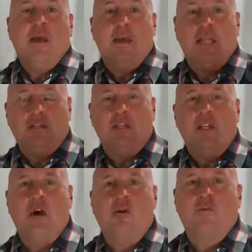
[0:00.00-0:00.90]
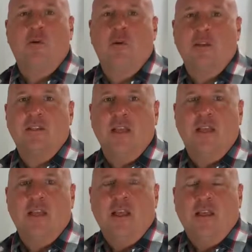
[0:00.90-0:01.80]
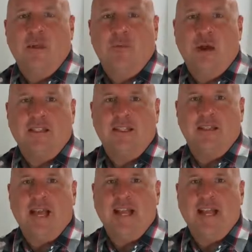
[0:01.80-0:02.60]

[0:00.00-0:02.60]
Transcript: Many of you know, of course, that the president